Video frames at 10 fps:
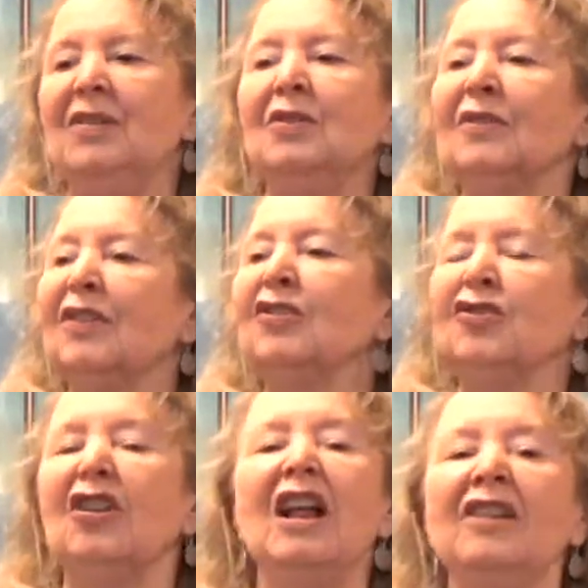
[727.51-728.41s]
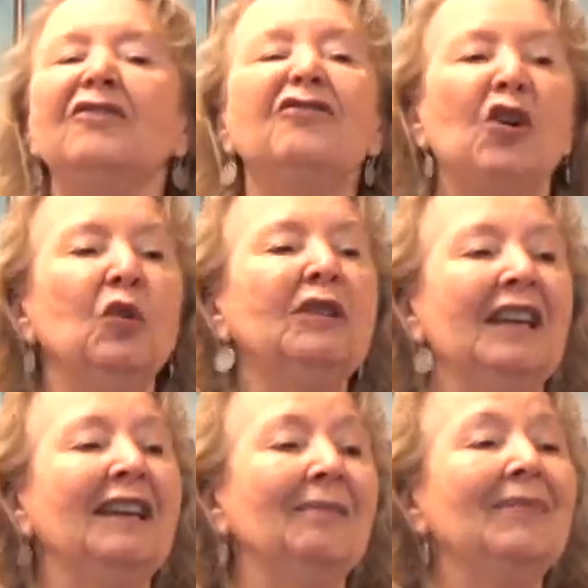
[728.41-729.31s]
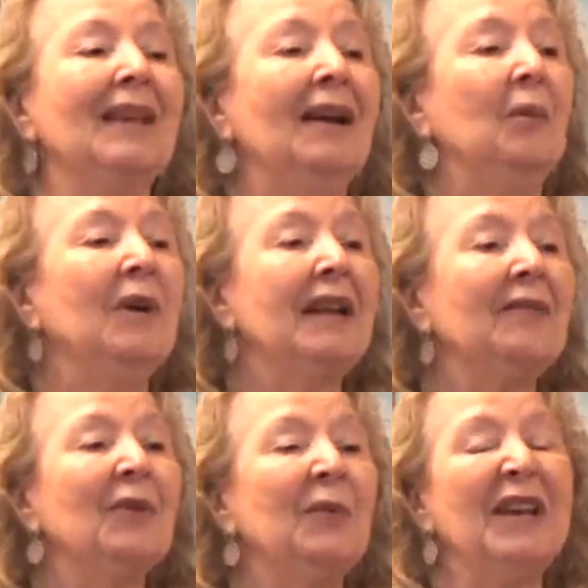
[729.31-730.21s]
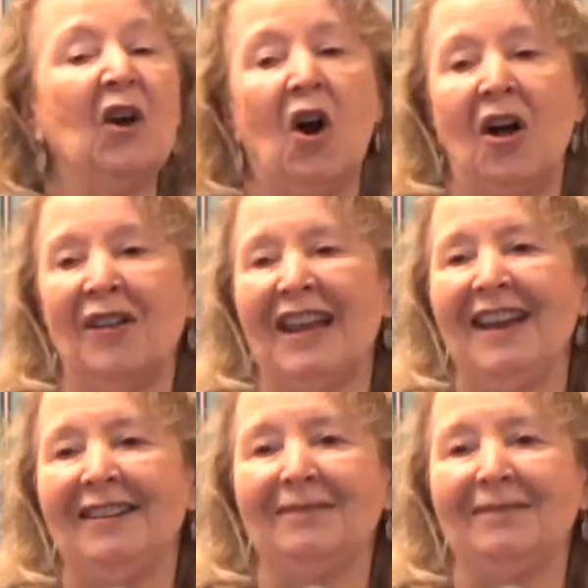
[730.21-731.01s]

universal unfolding, whatever we call that.